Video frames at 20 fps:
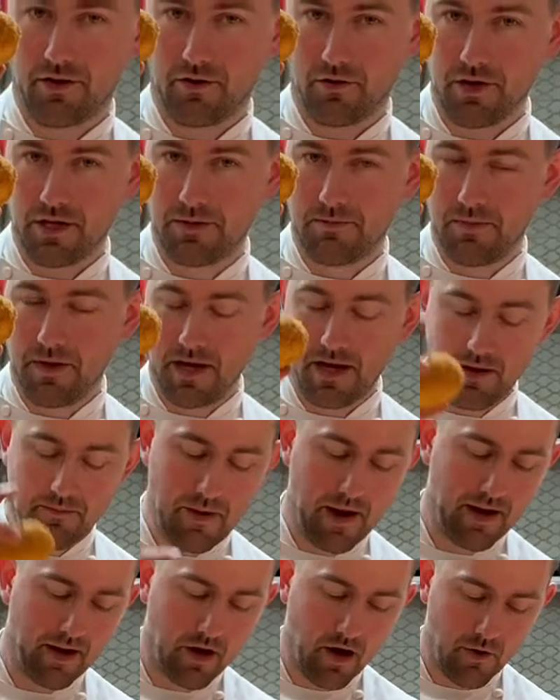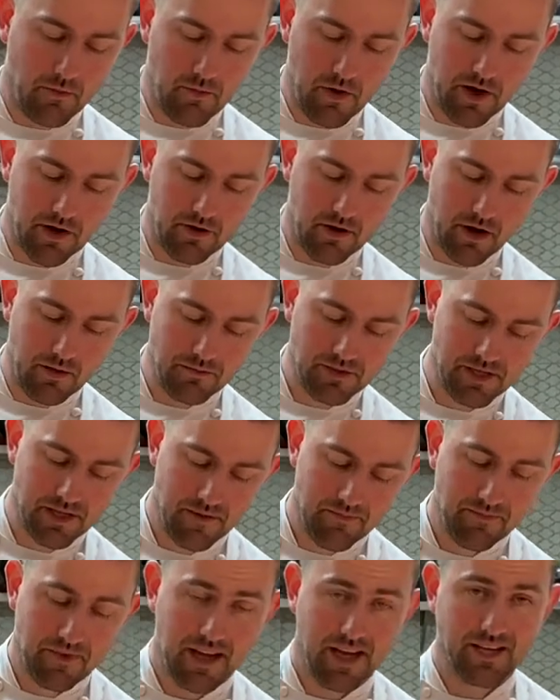crispy panko breadcrumbs,
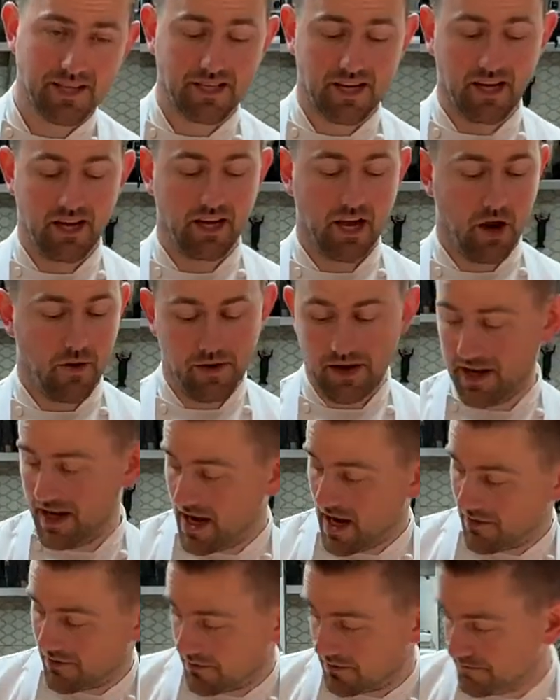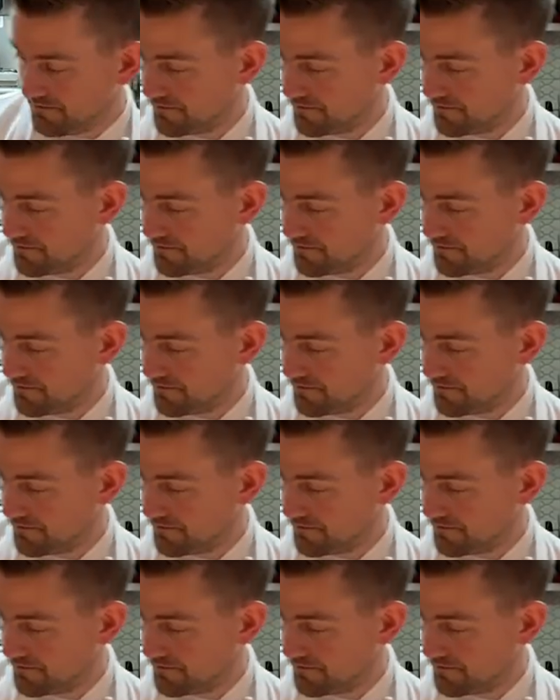that's going to go in the oven.